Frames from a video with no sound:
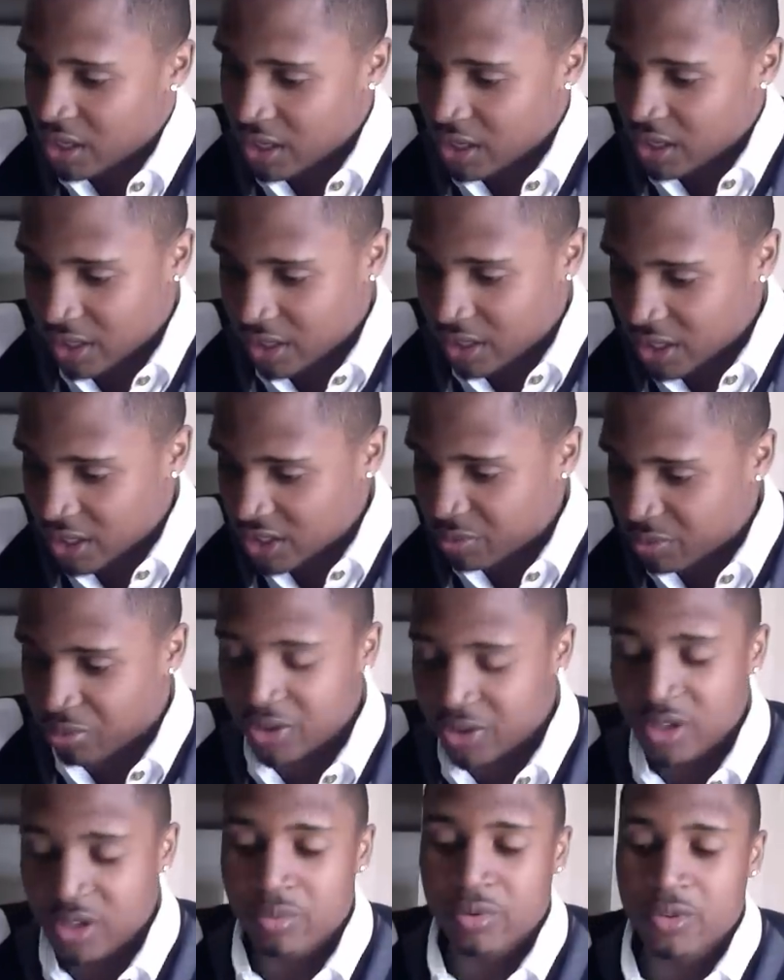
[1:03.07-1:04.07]
and guests
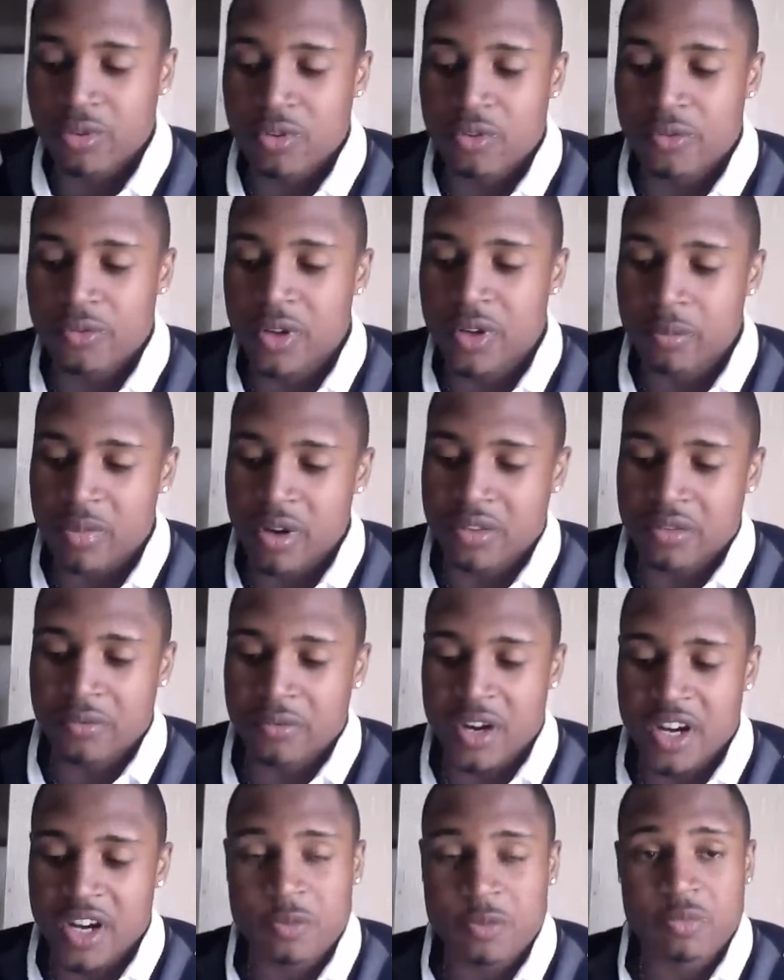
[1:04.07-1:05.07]
pre-approved by the
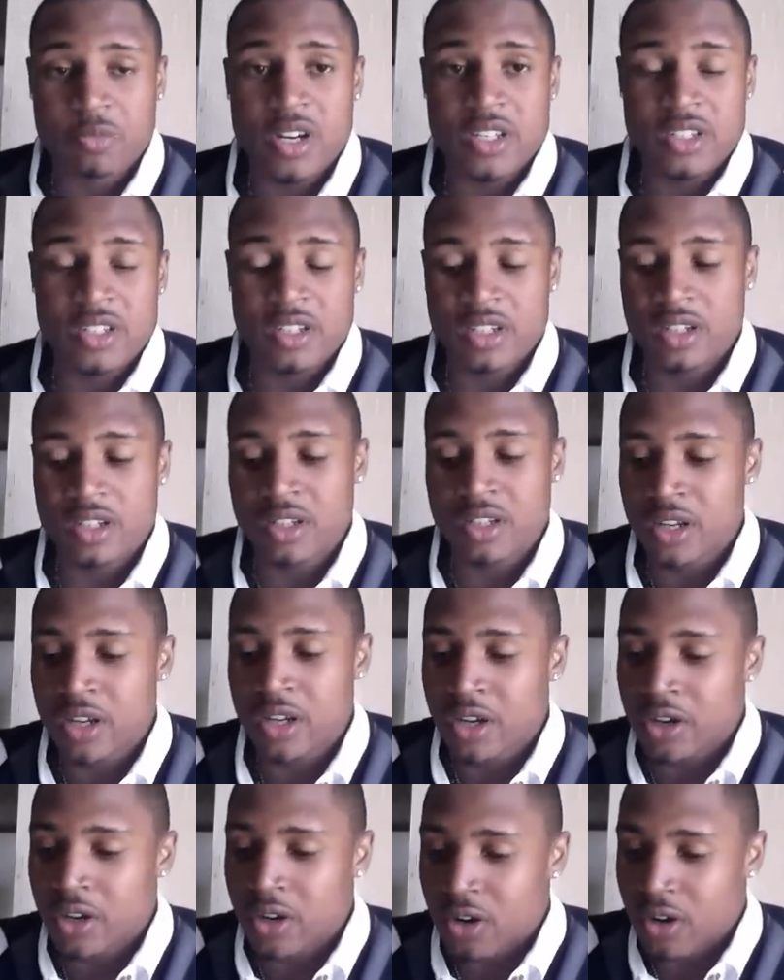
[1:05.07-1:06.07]
vice president
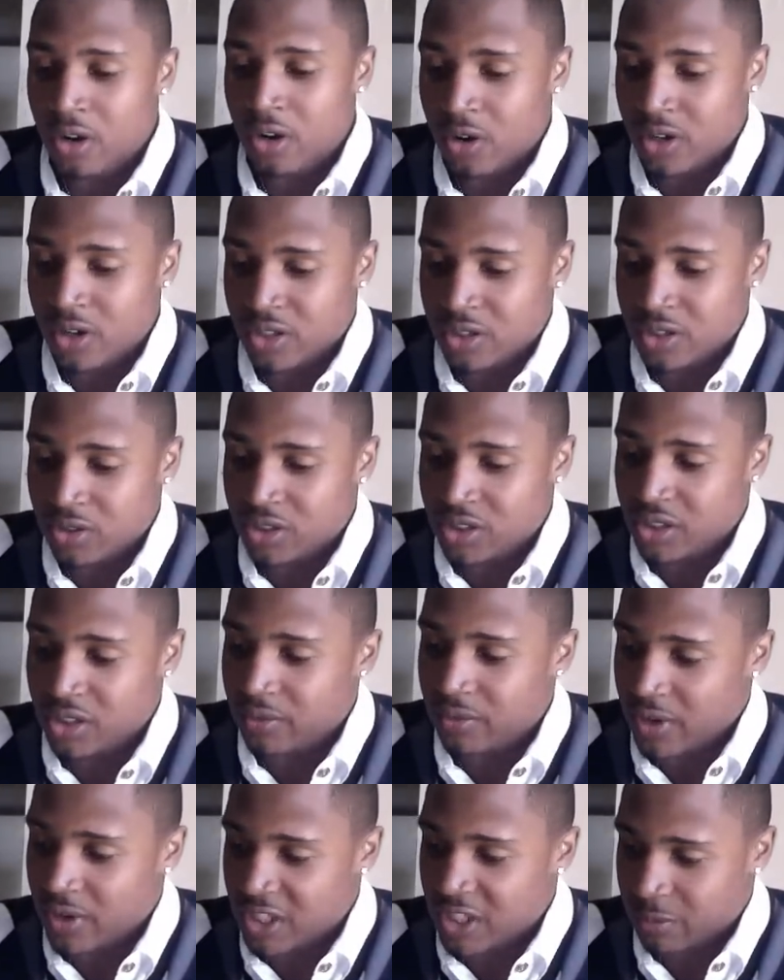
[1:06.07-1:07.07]
or
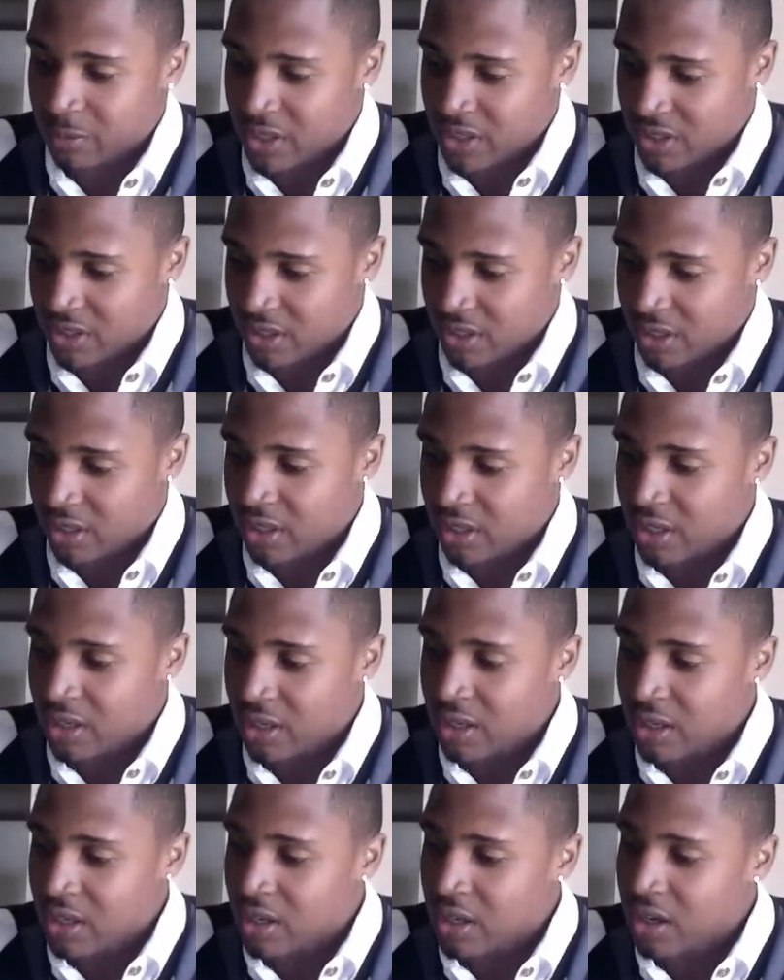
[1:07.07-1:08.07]
associate vice president
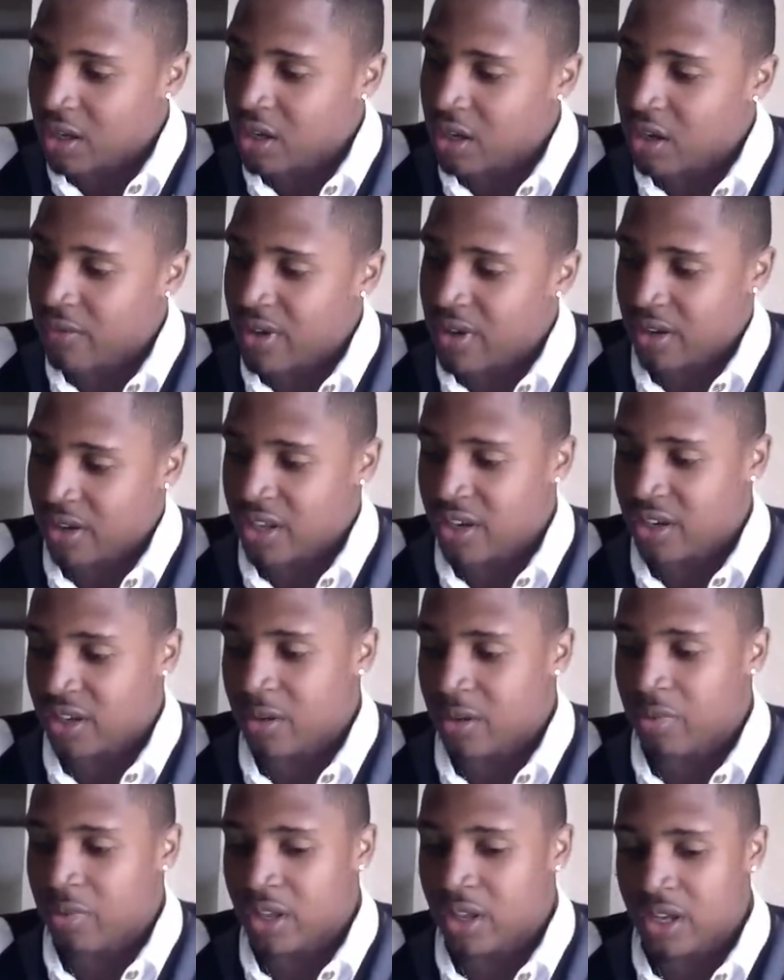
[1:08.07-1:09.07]
of athletic
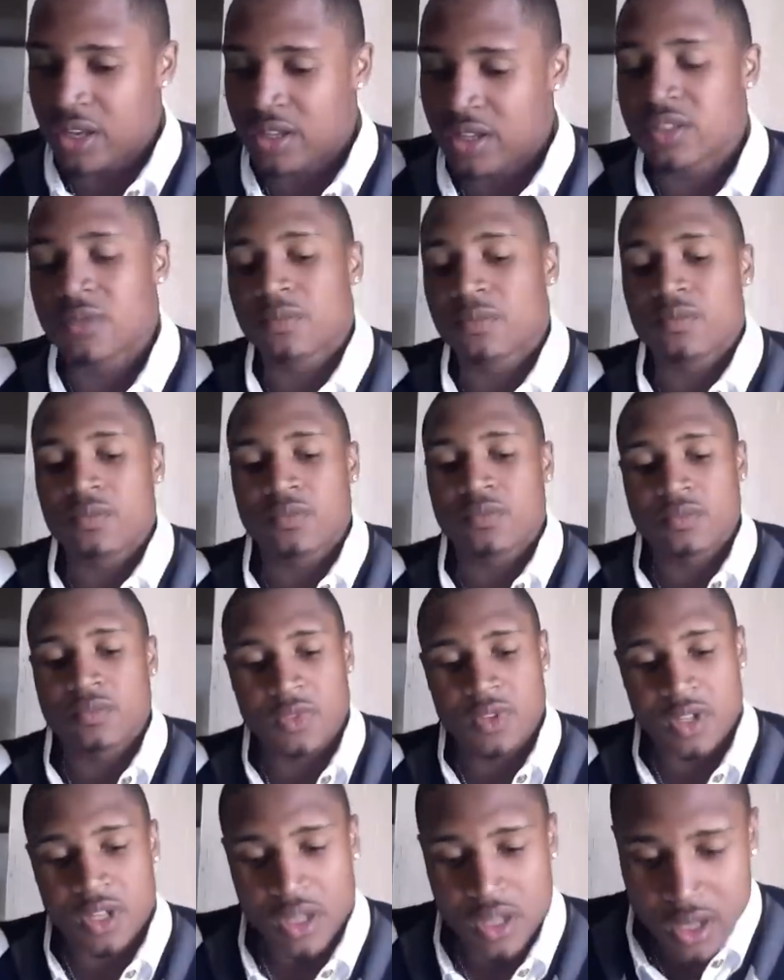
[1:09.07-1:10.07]
compliance.
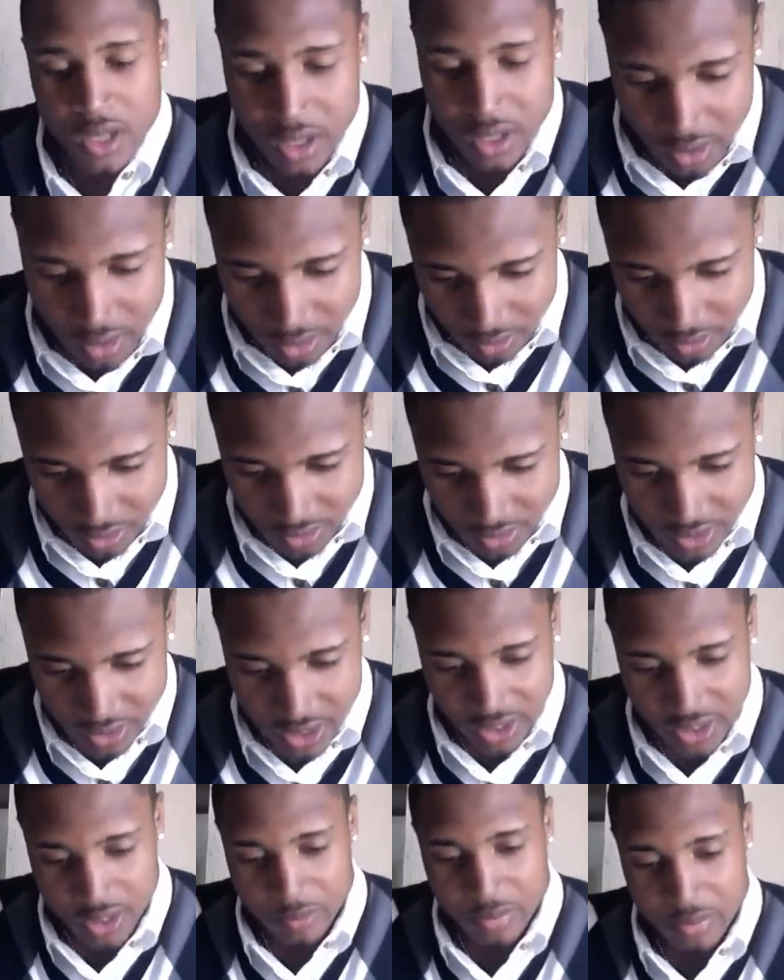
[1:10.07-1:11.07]
The
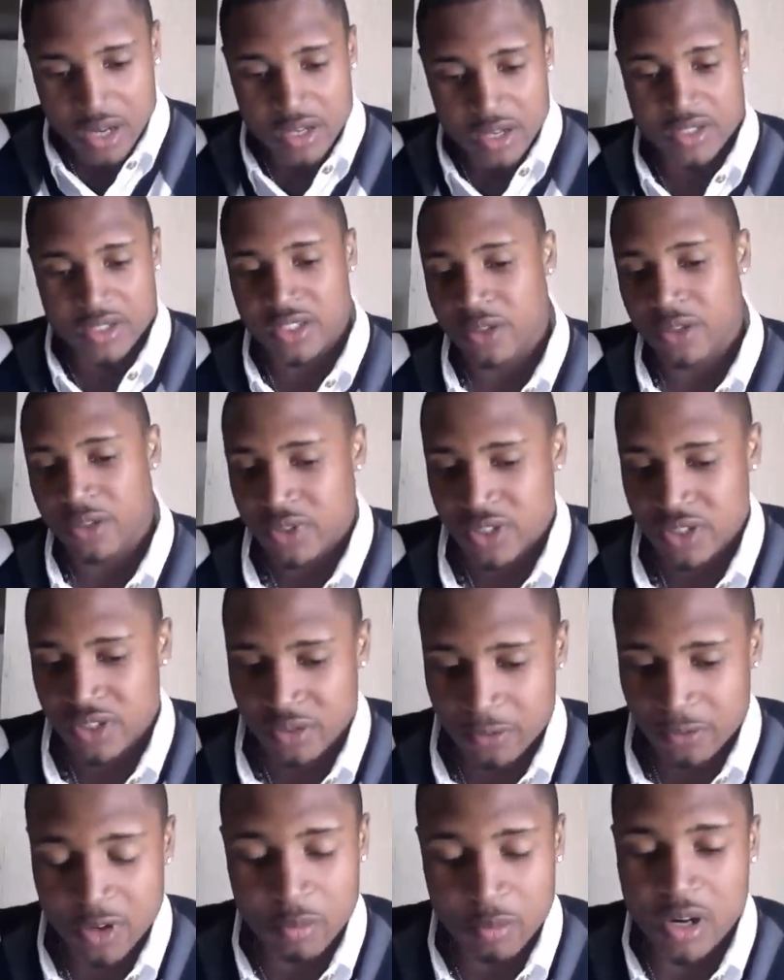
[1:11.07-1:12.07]
second policy, which is
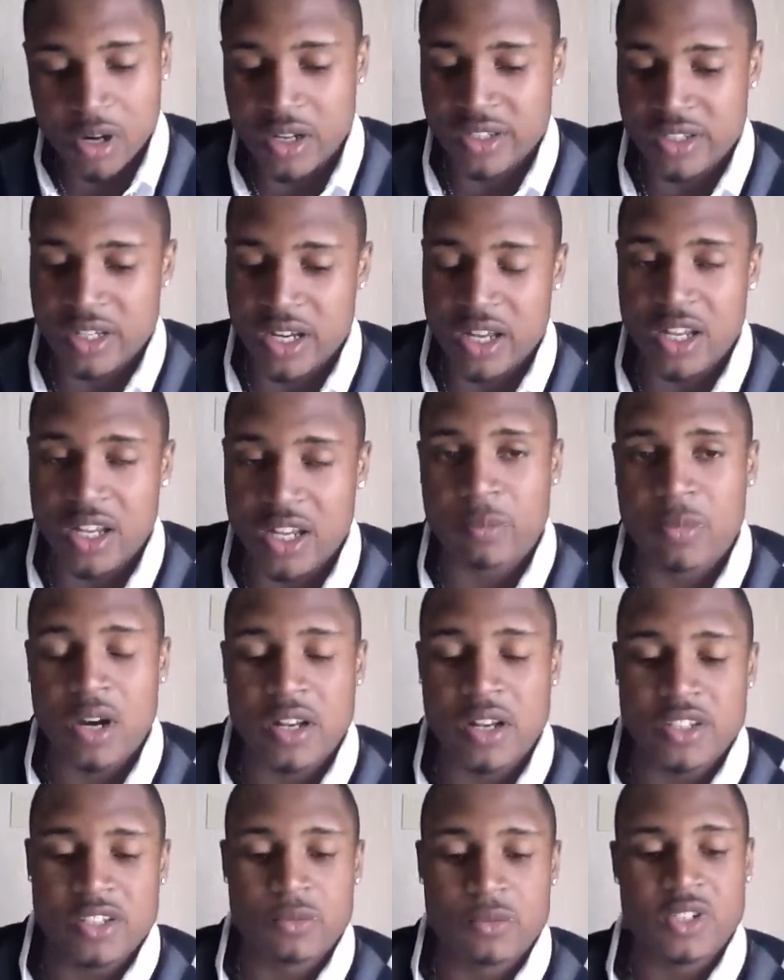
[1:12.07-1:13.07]
the football sideline
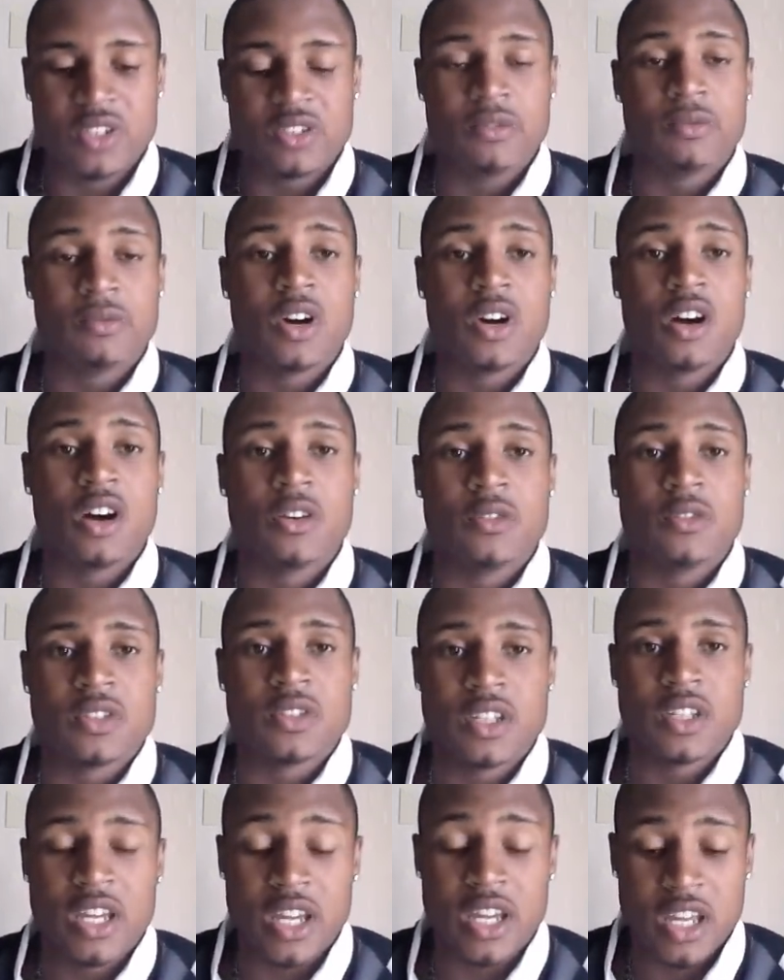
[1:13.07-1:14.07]
policy, which involves
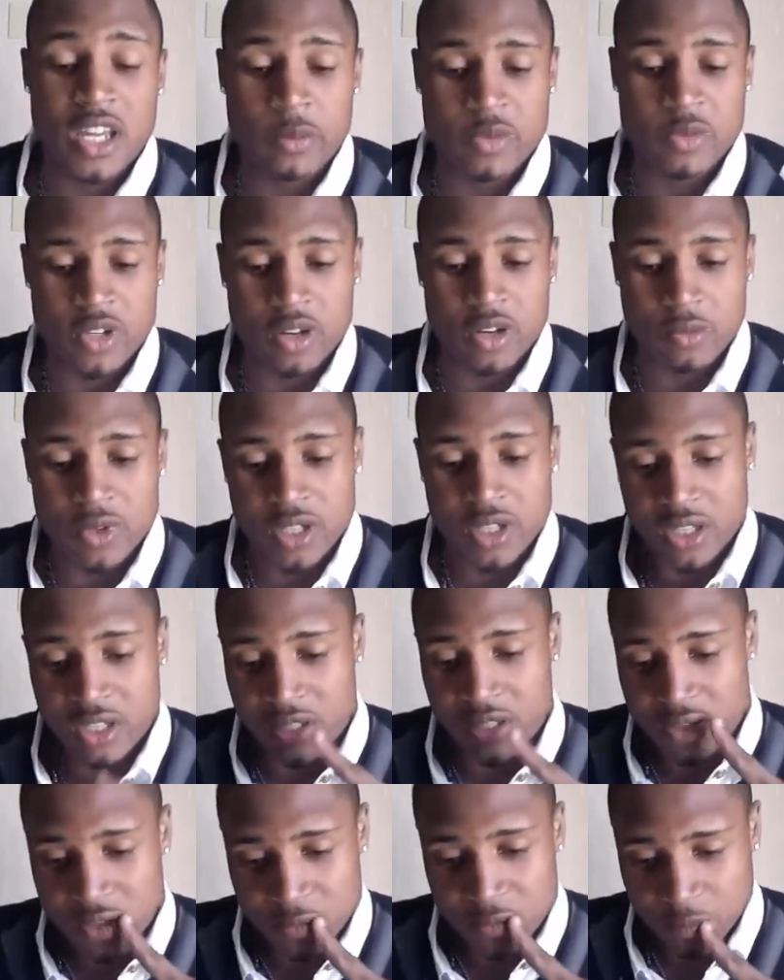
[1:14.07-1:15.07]
the games on
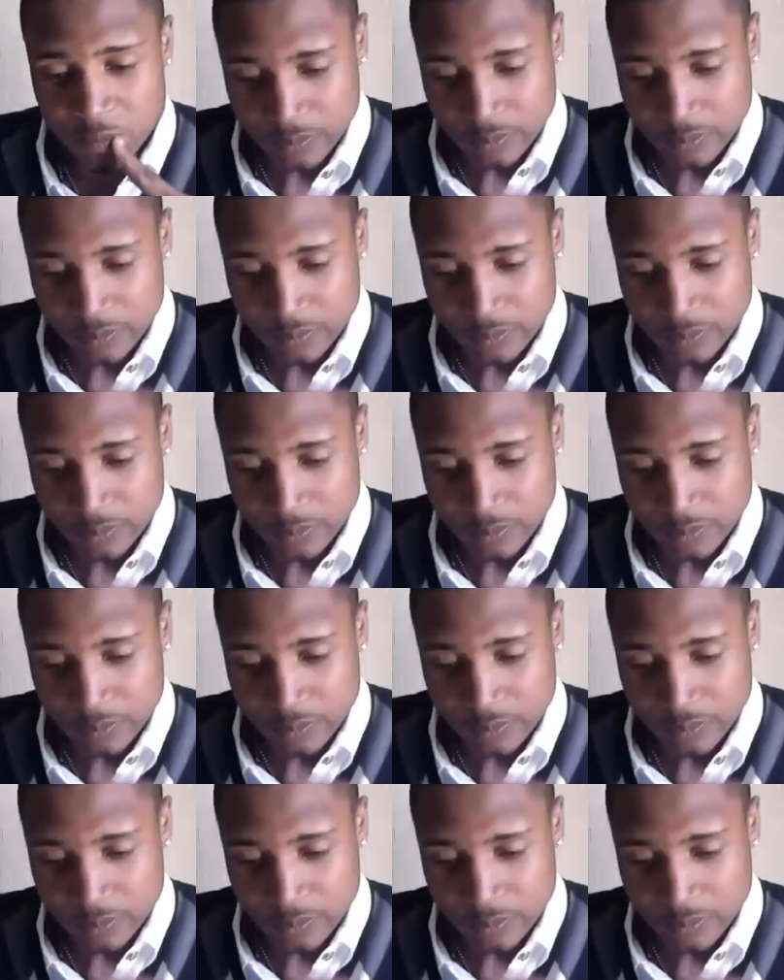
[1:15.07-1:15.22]
weekends.